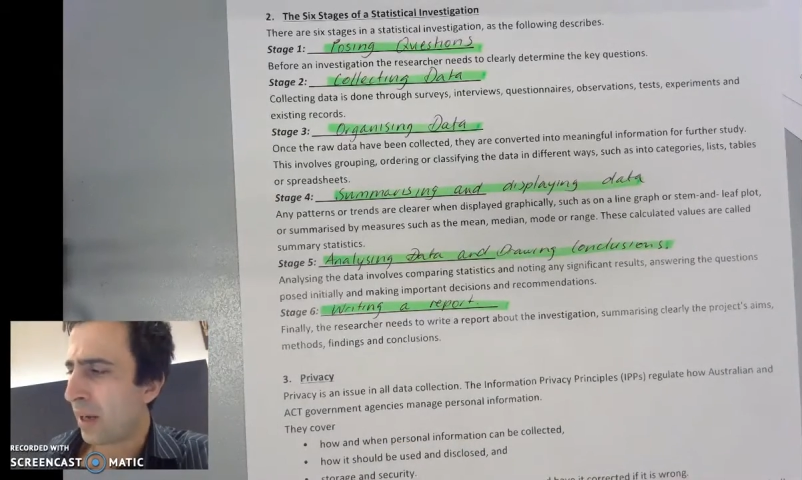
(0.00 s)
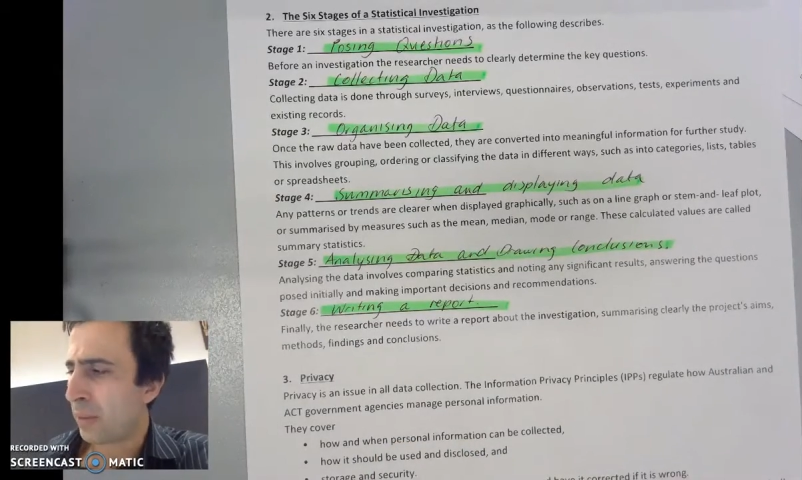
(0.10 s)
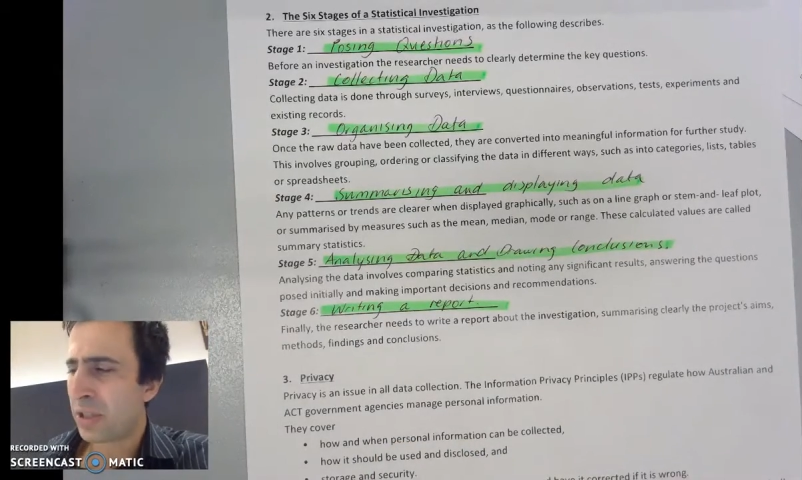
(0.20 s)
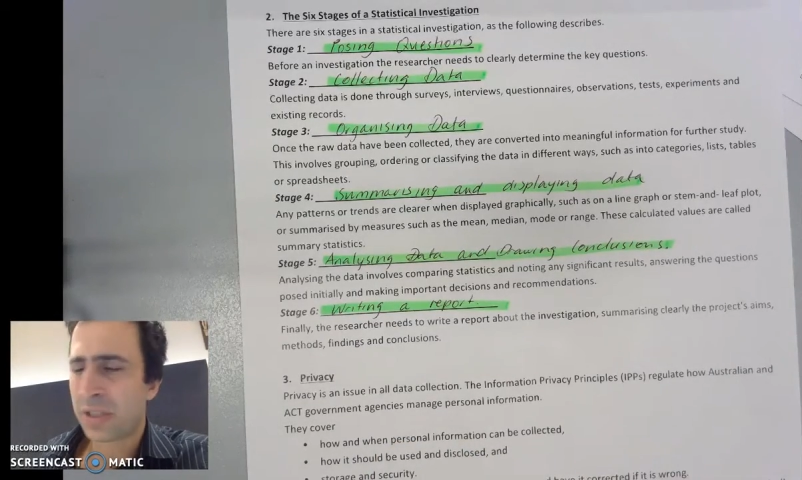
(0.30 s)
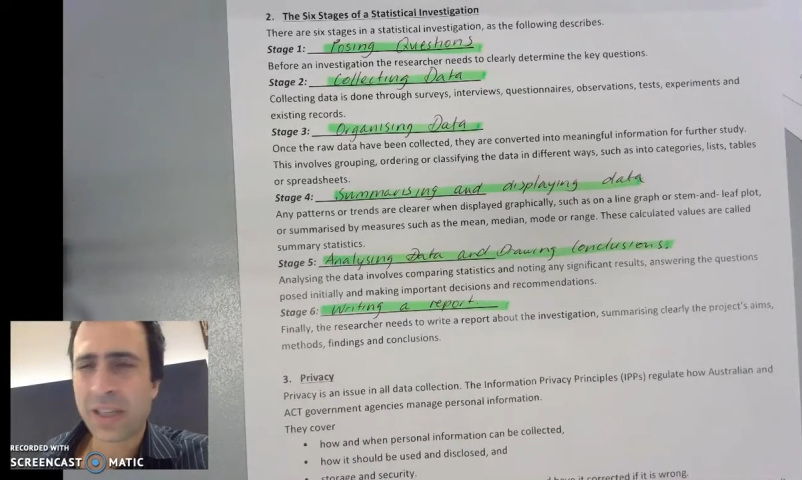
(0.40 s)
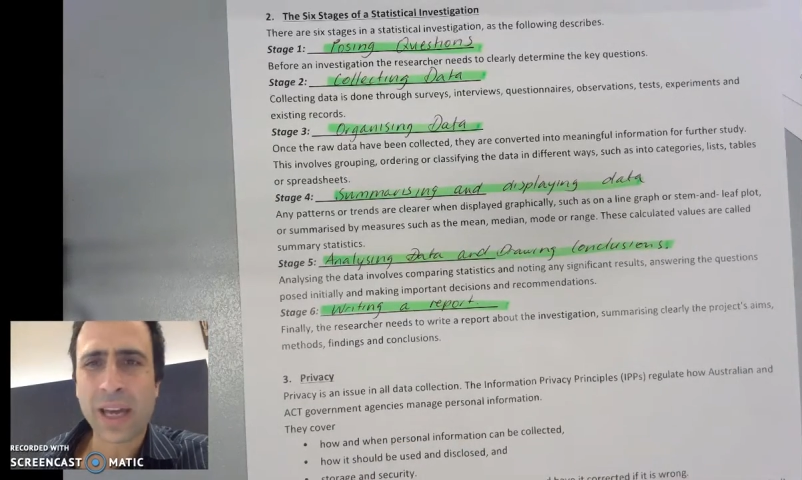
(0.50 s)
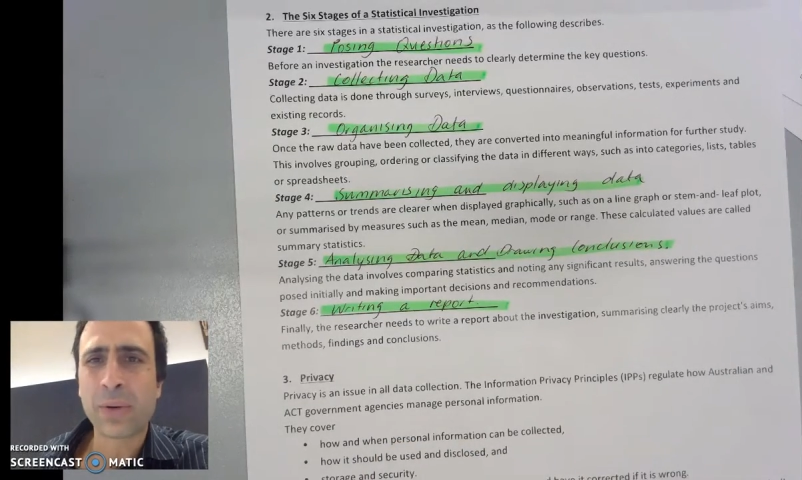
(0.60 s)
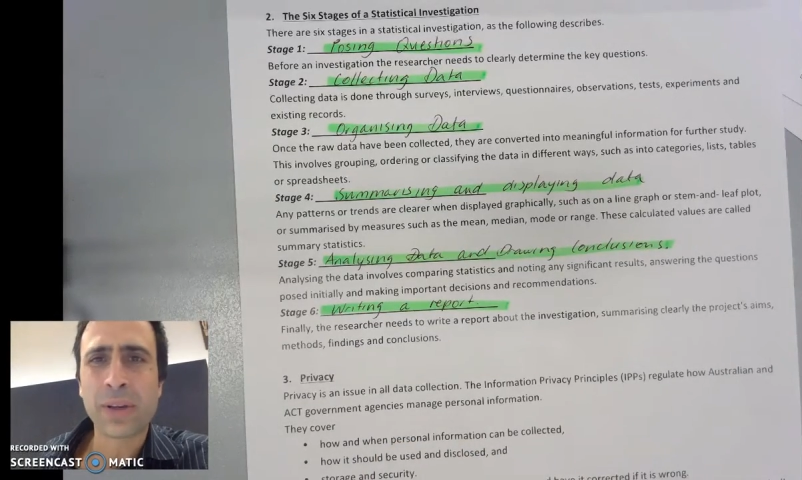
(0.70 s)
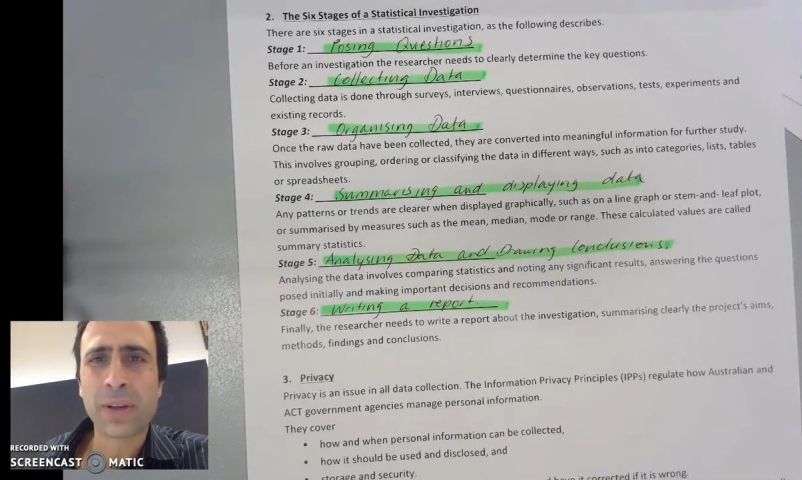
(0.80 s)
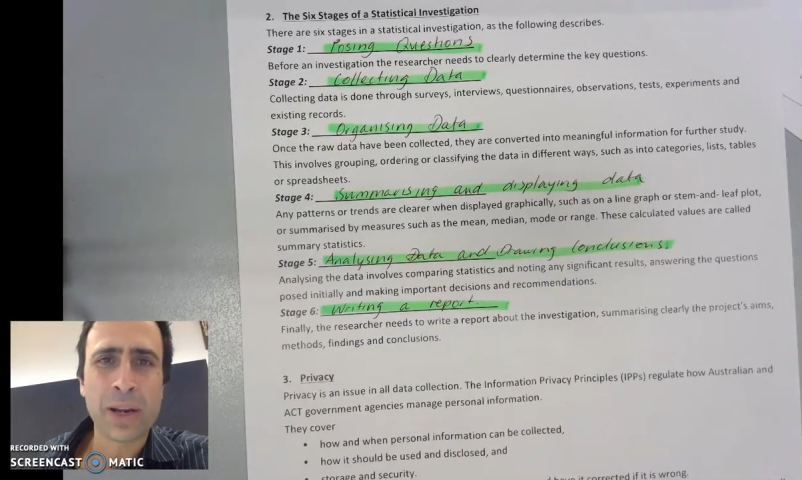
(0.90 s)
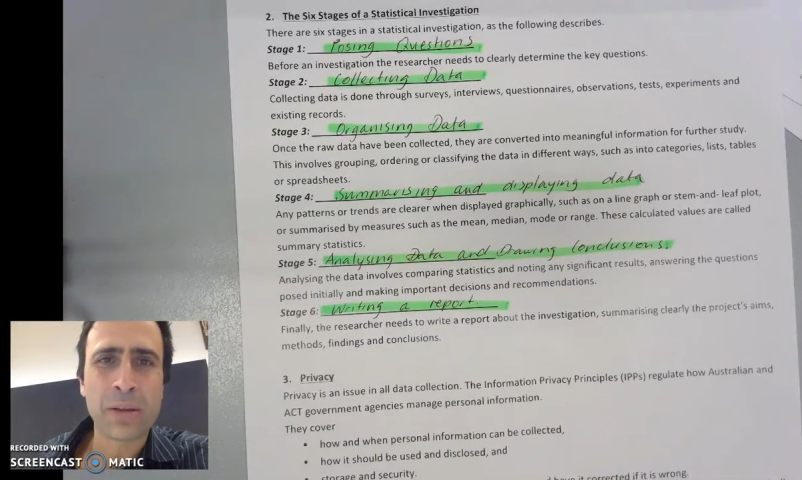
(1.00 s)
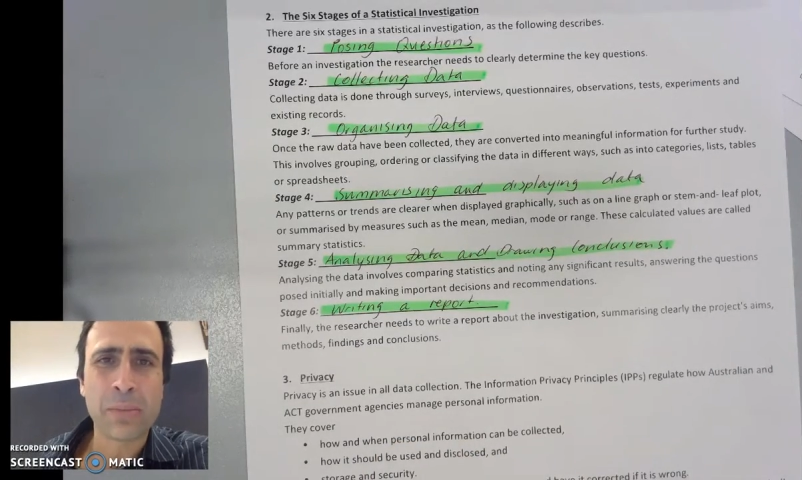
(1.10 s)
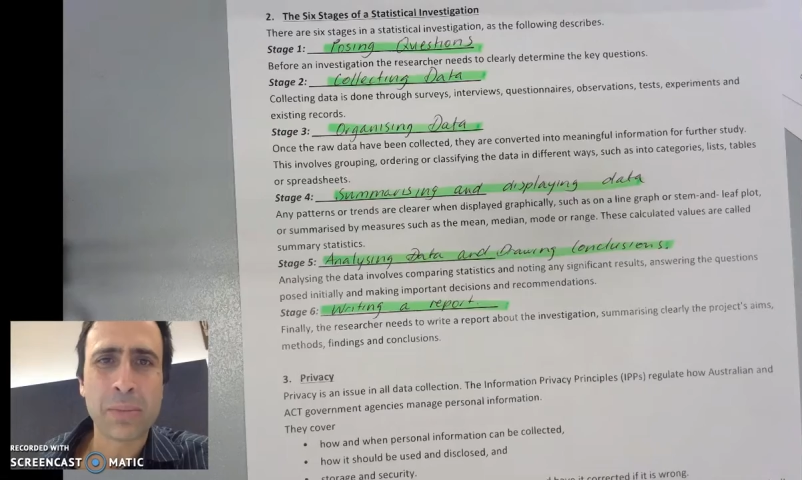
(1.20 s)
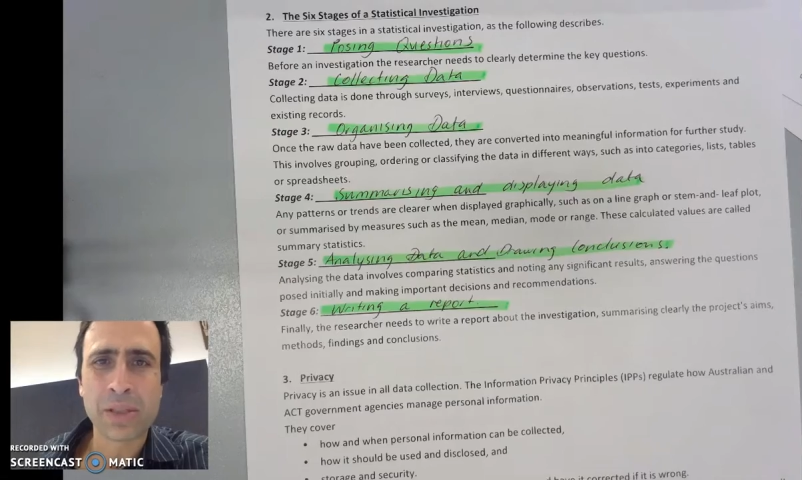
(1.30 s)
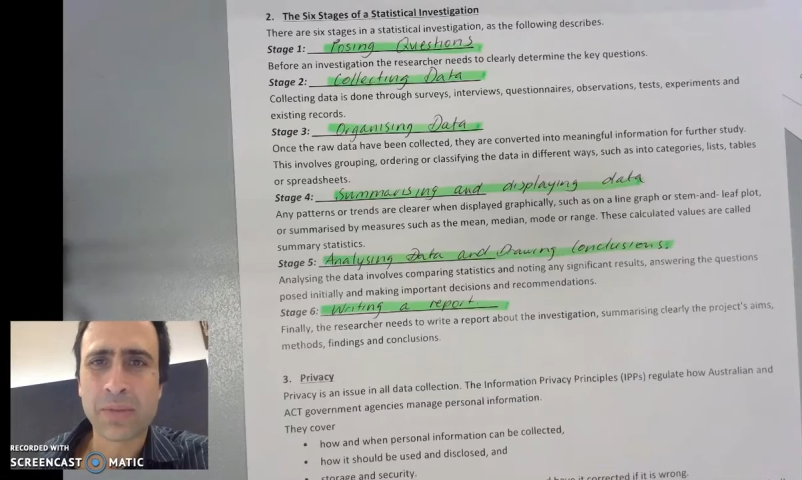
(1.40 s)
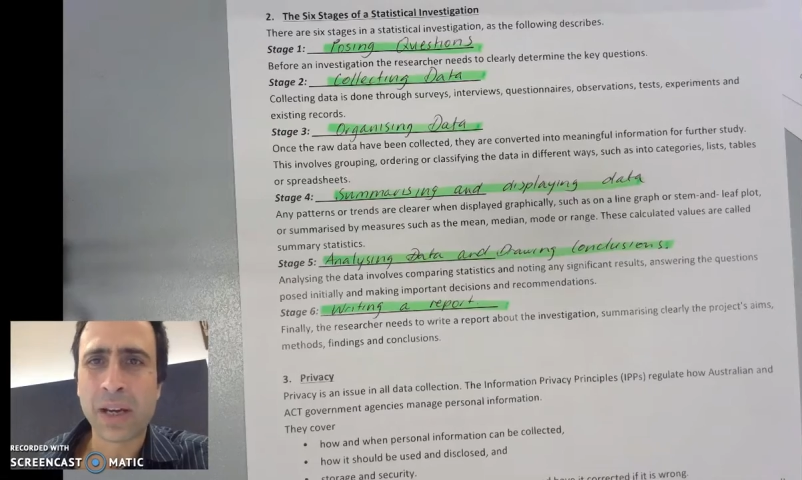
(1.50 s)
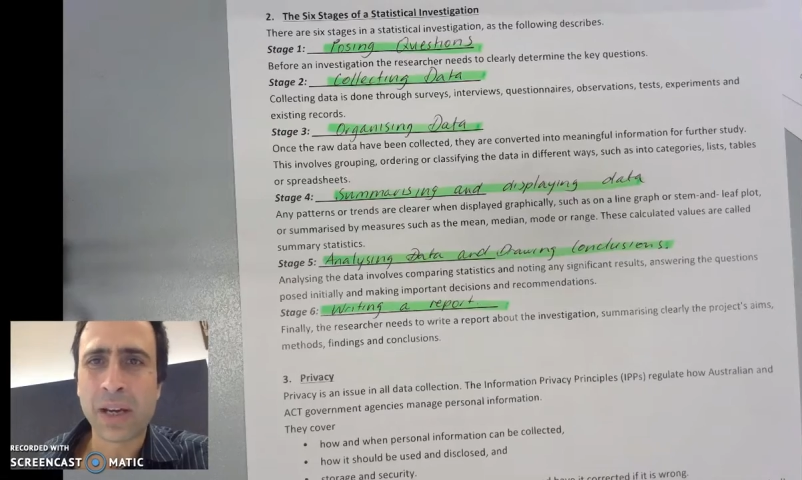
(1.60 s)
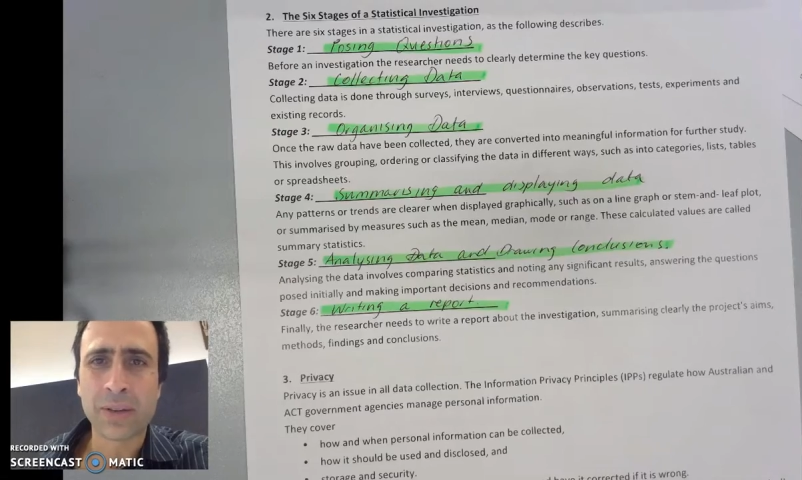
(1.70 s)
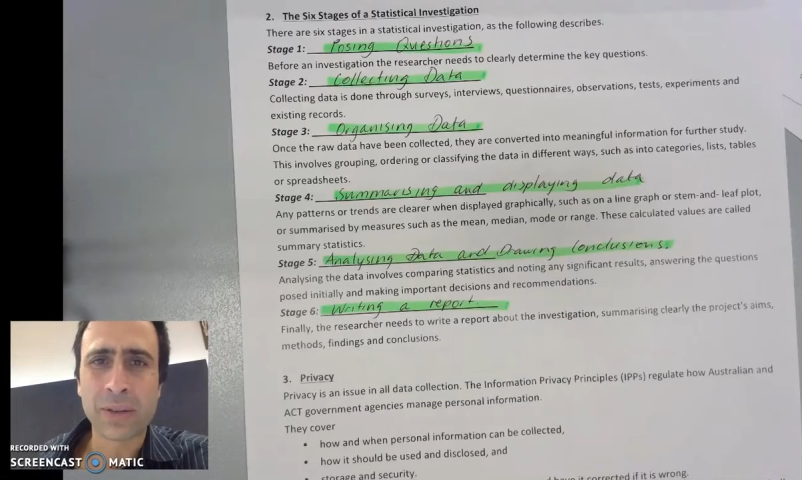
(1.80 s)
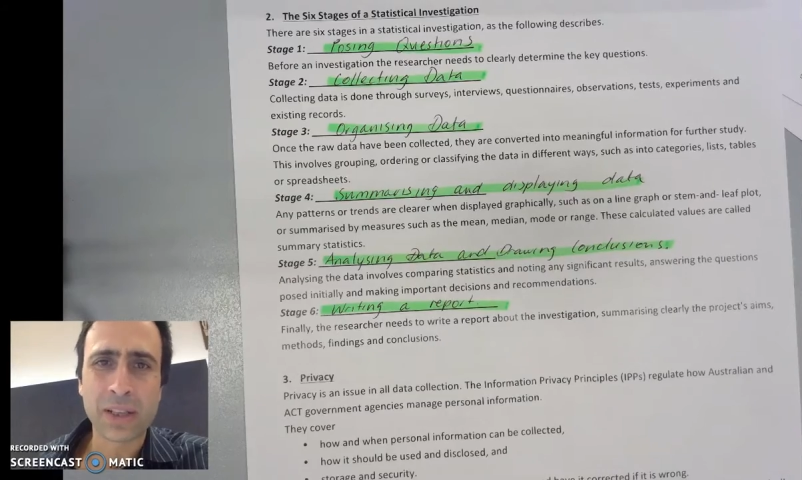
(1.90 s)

Are we just gathering random bits of data